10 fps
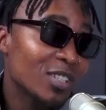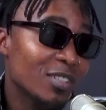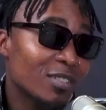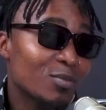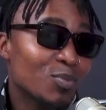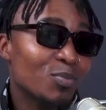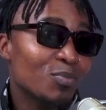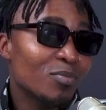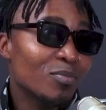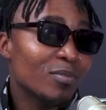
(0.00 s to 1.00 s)
is
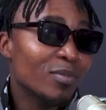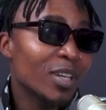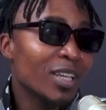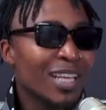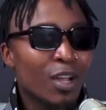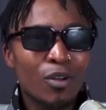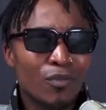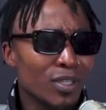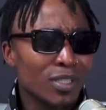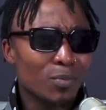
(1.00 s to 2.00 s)
like
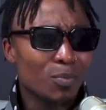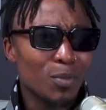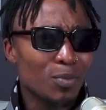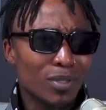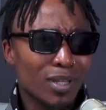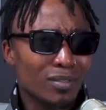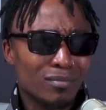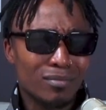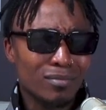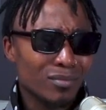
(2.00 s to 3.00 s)
convincing people that
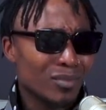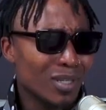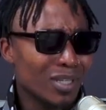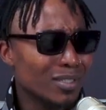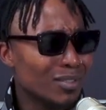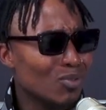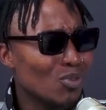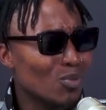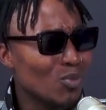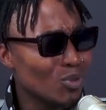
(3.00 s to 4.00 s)
to listen to
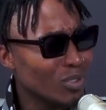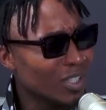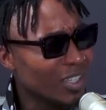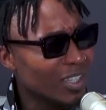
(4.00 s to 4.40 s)
your music.